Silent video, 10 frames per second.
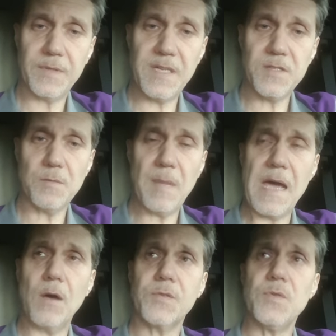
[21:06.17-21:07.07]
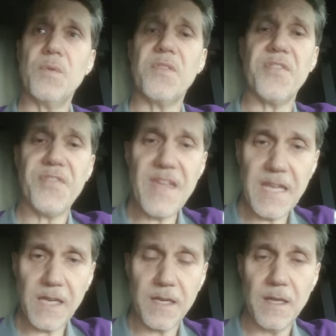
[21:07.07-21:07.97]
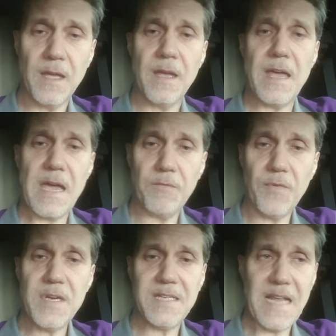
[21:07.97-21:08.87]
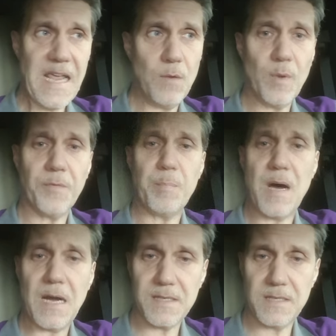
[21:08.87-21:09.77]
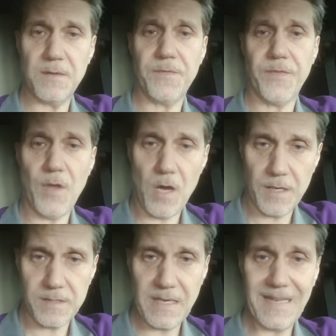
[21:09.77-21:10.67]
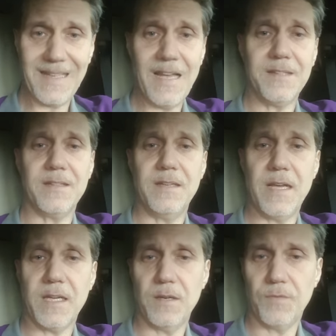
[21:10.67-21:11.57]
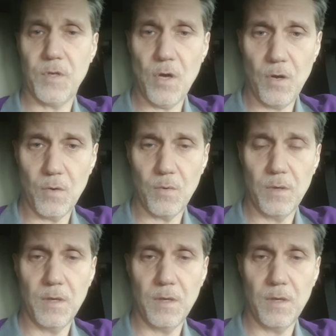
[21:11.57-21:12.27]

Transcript: Teach them how to think every day with positive thoughts and let the negative go.